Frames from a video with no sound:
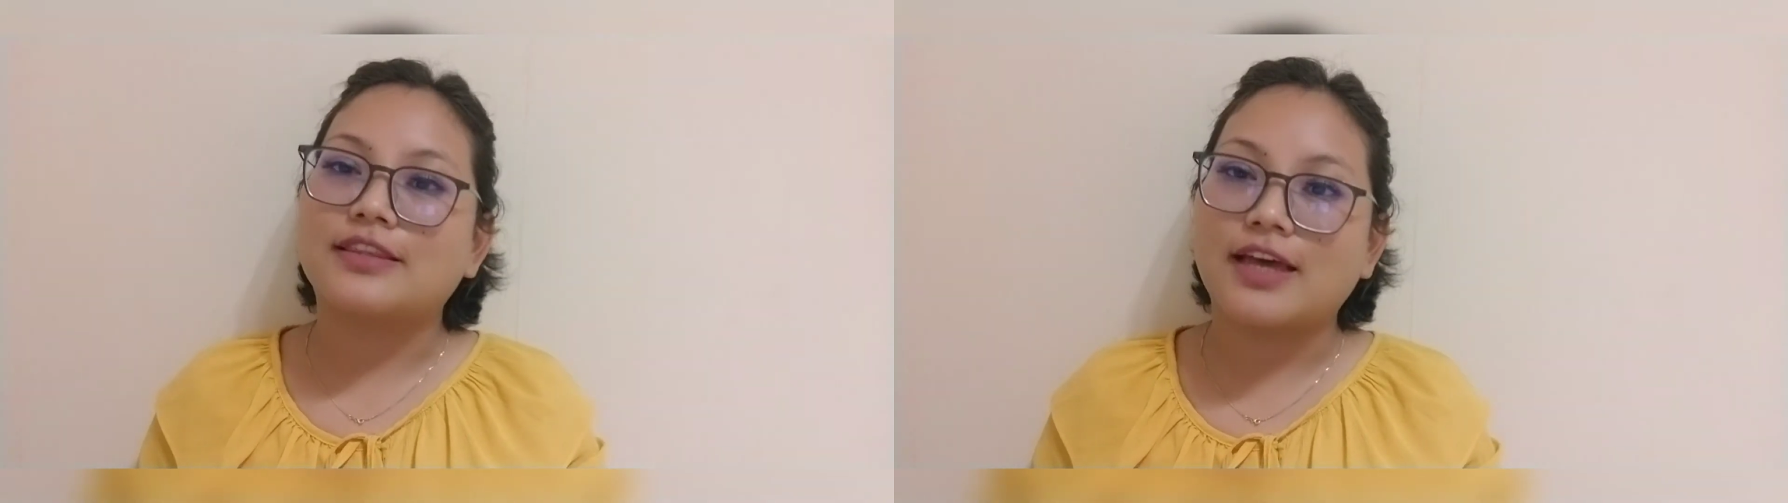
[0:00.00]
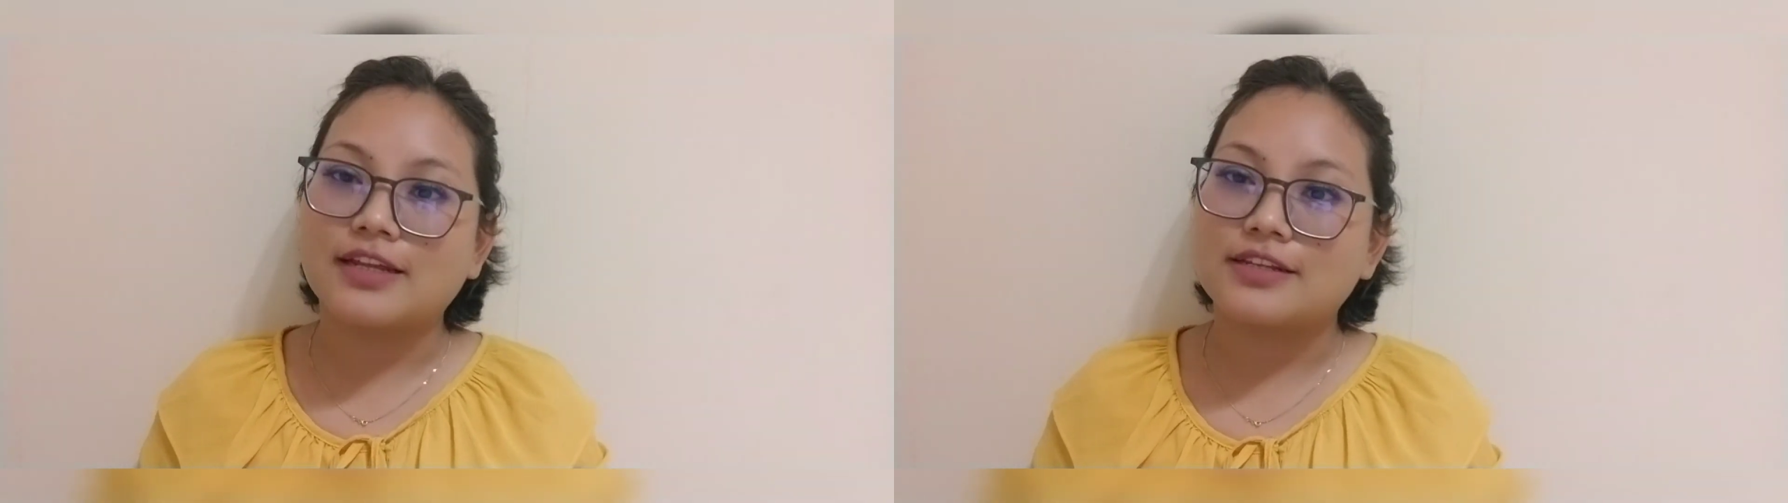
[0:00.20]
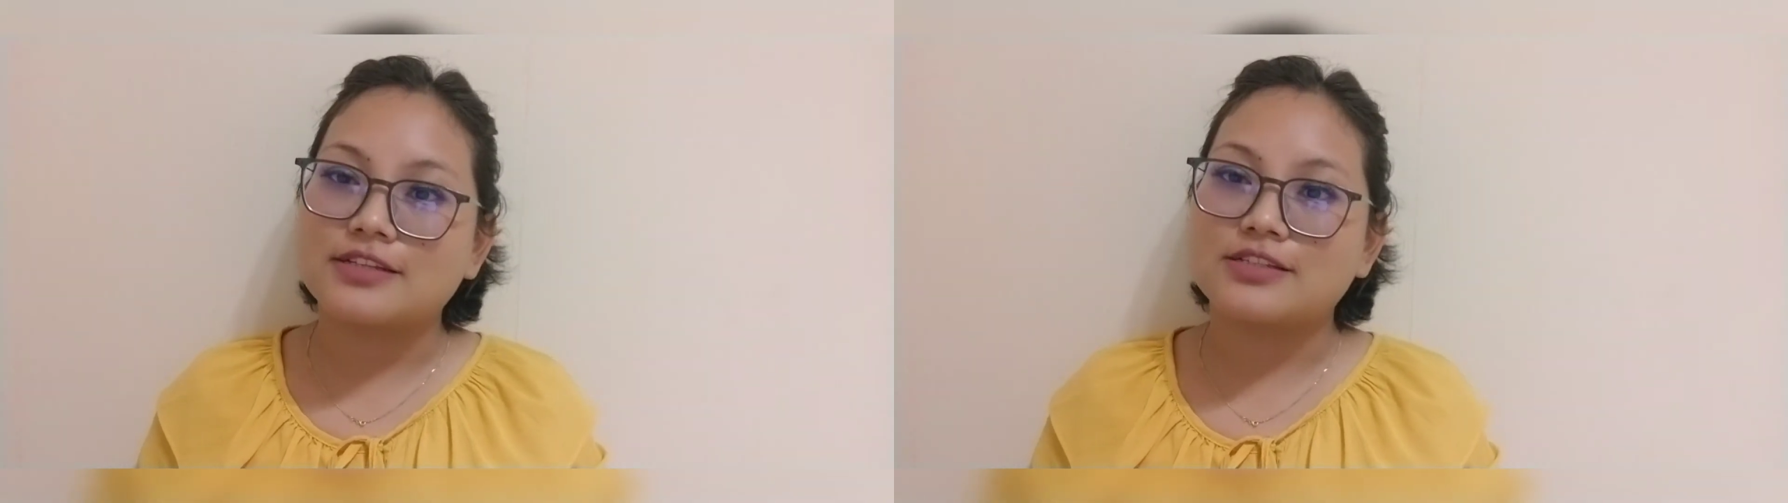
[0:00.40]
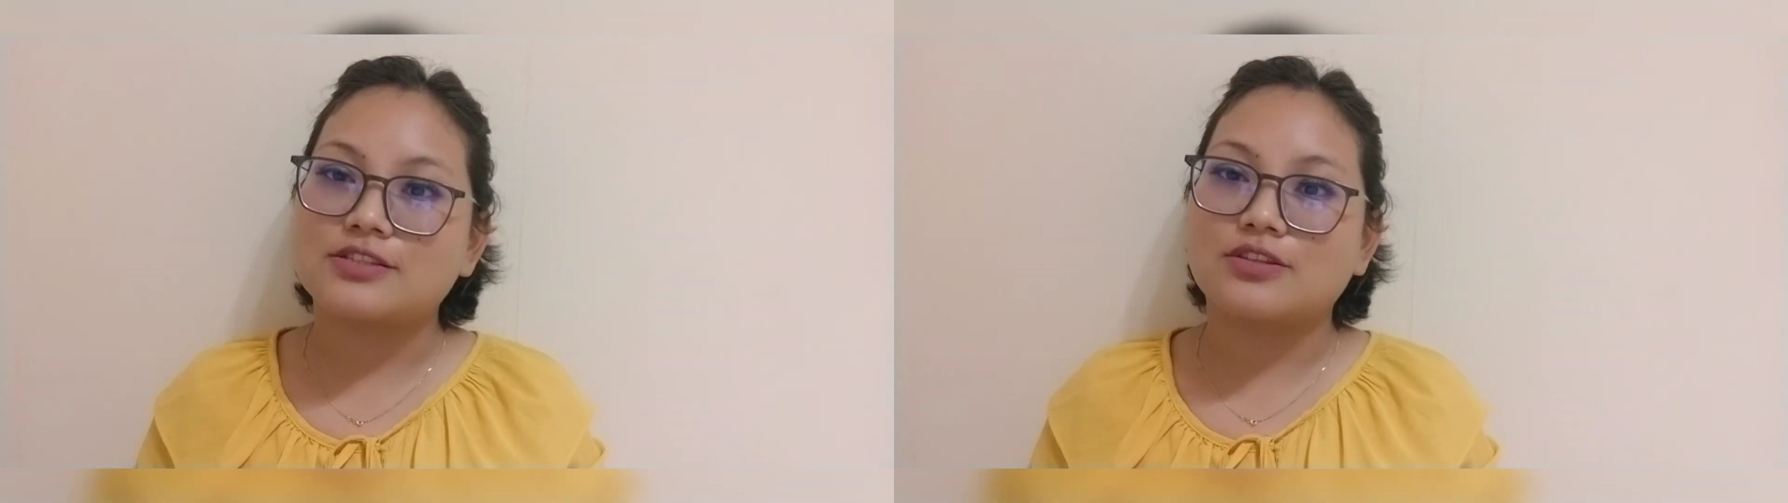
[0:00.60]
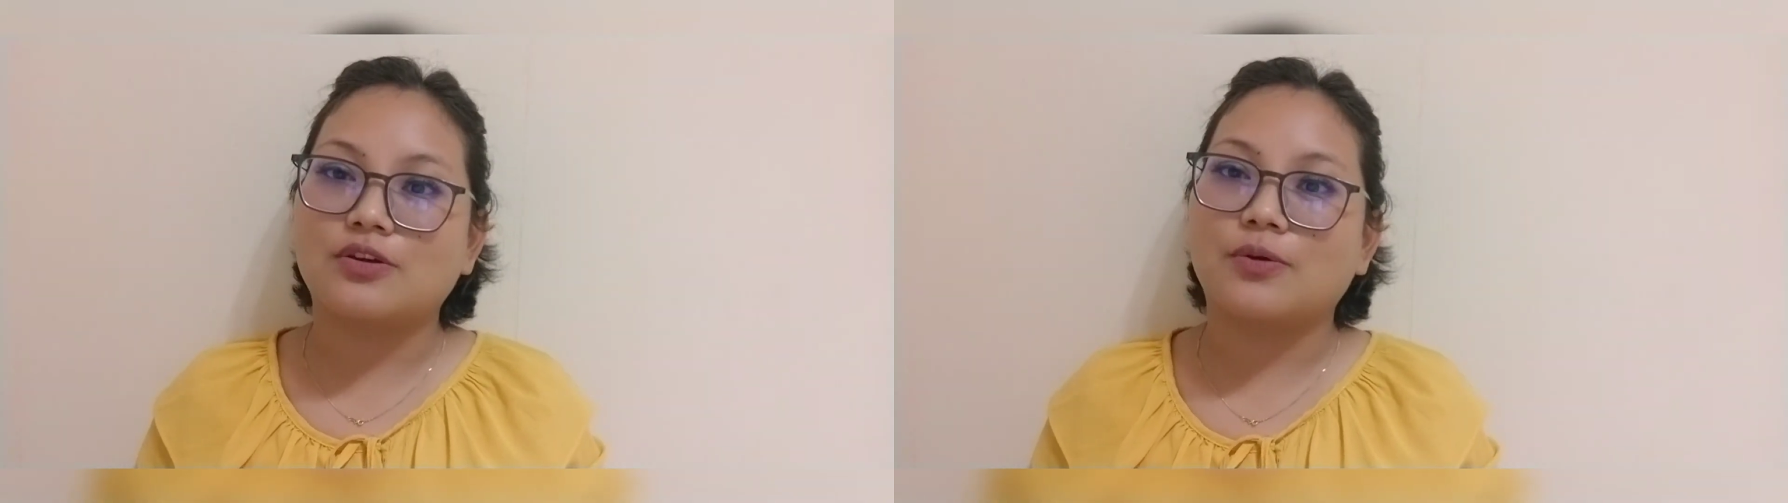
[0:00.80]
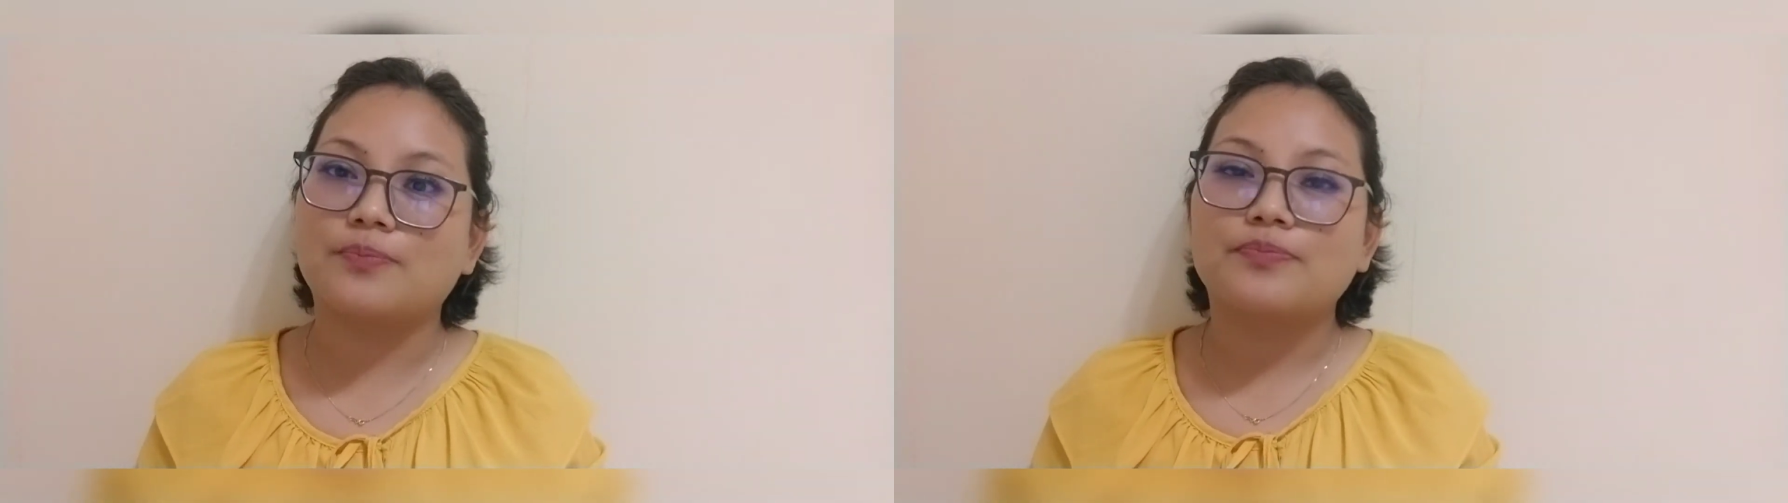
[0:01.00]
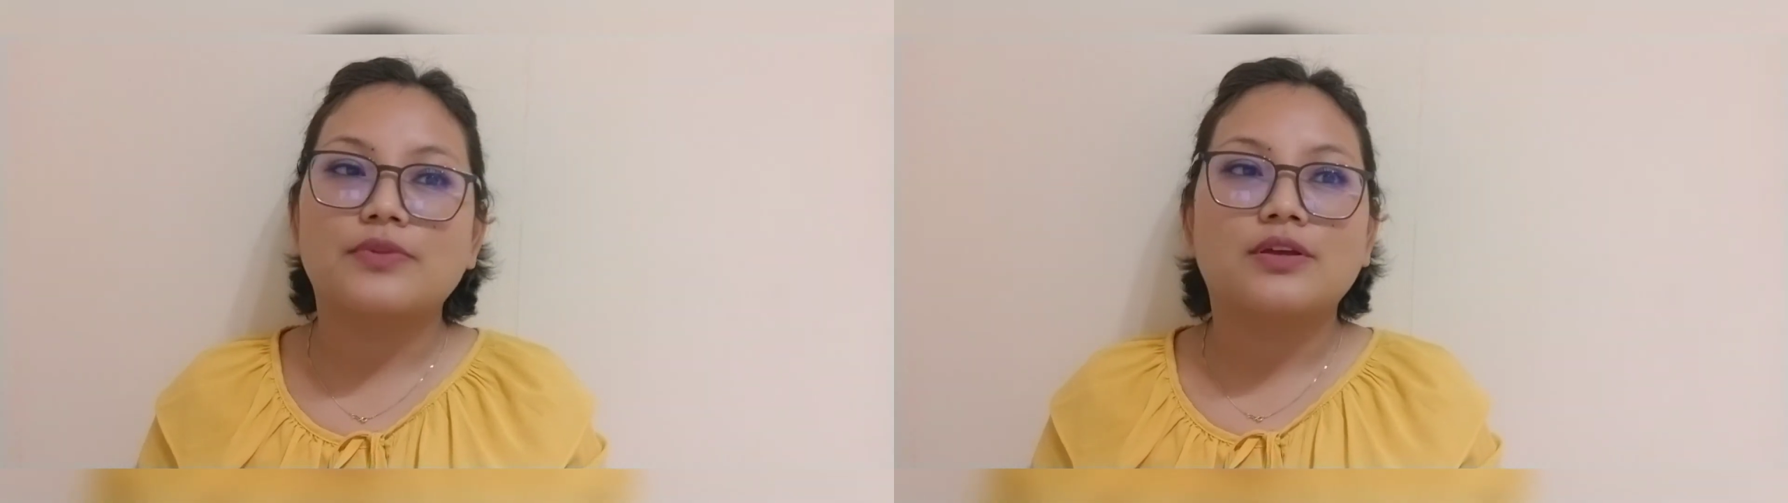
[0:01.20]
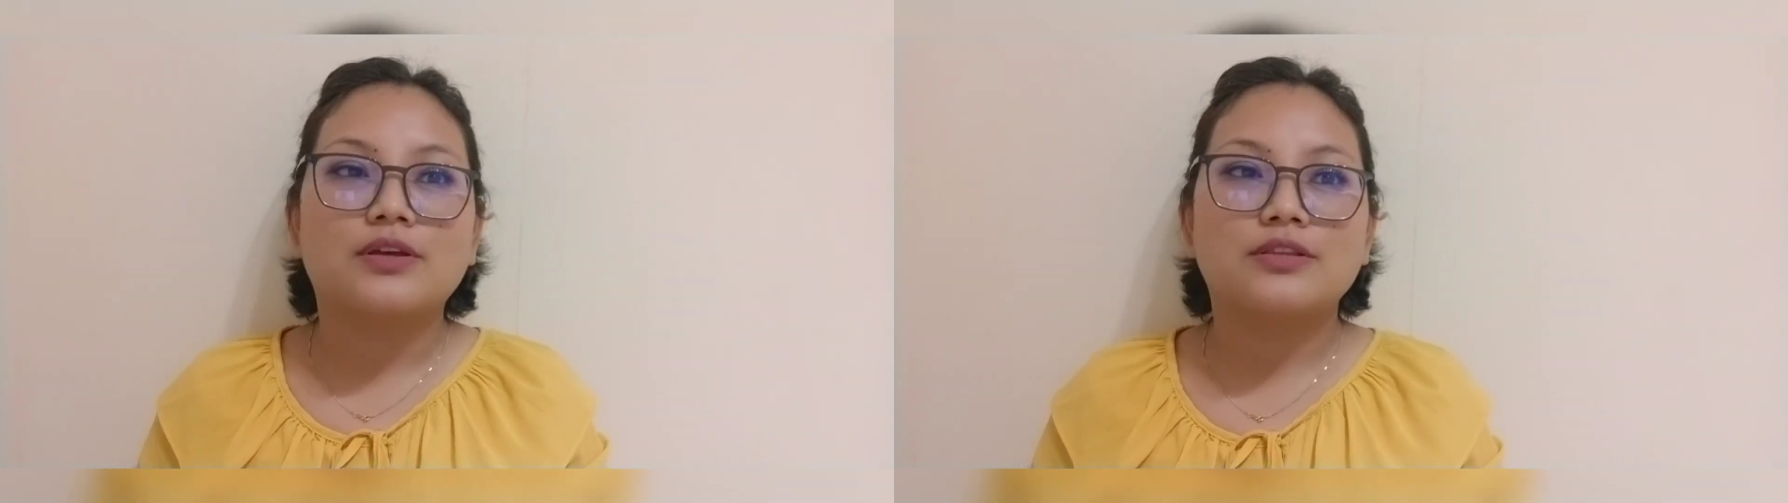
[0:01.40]
that is
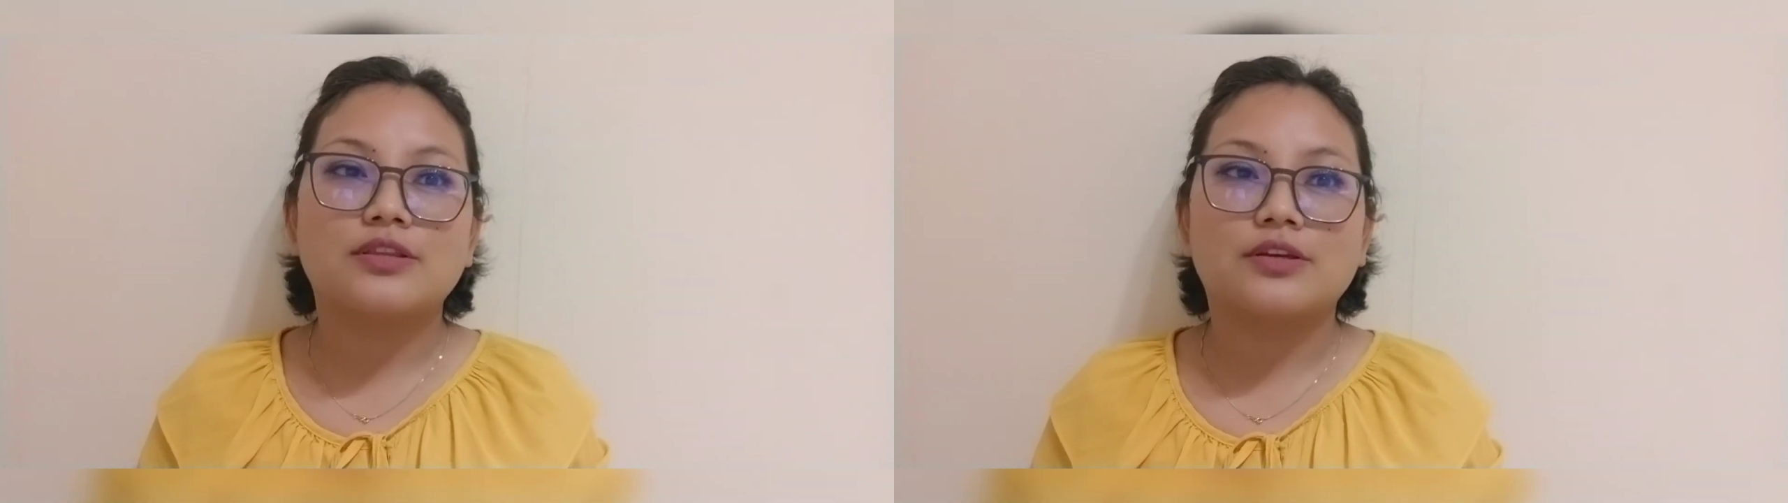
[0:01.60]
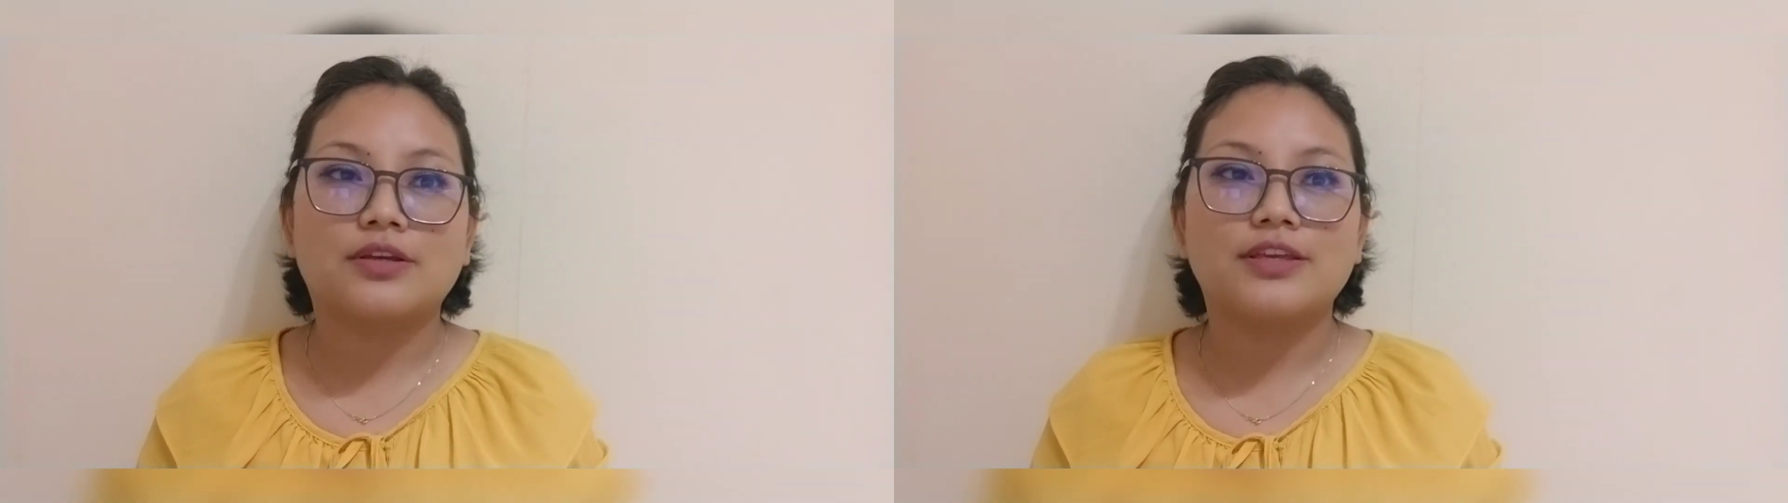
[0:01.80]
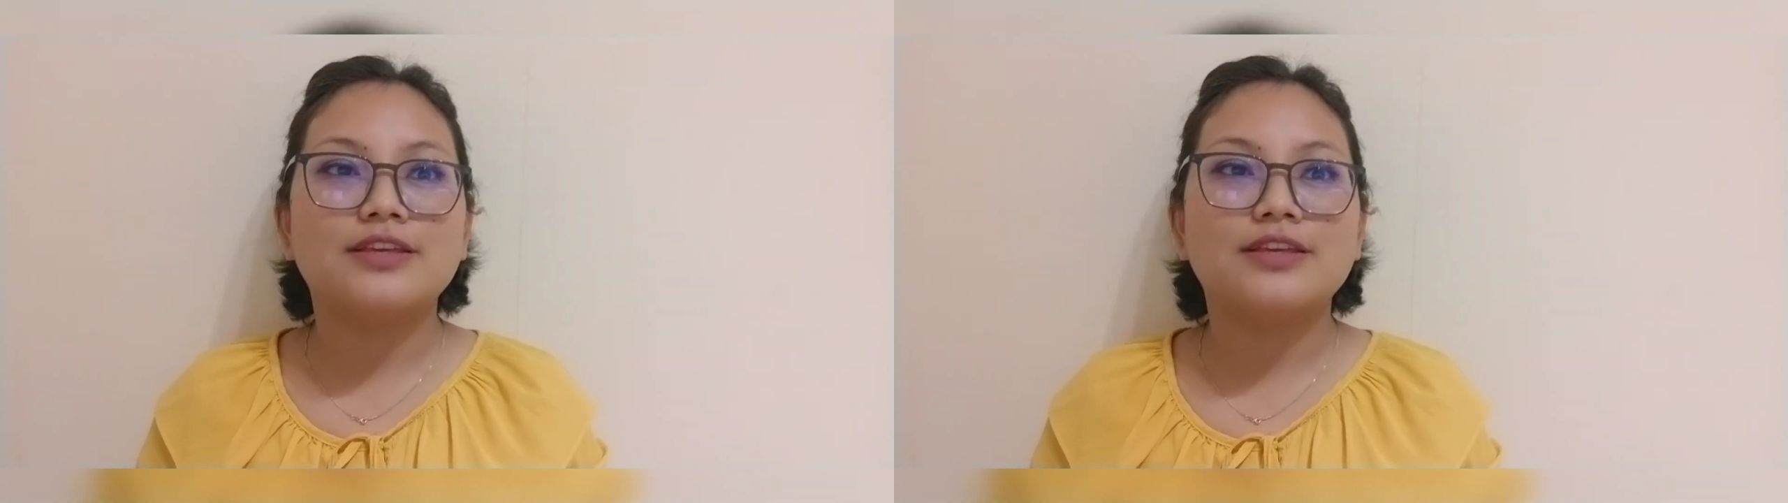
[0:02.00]
the